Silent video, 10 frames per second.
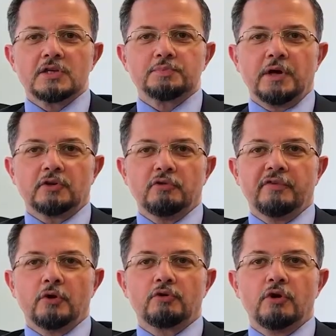part of
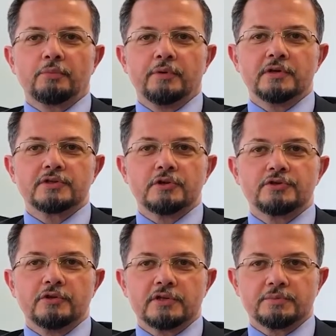our corporate
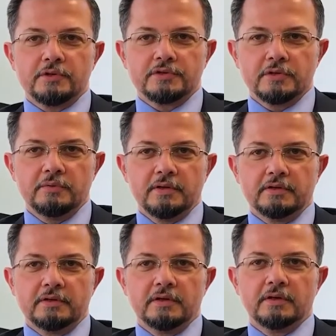social
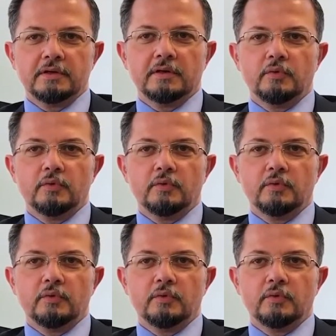responsibility,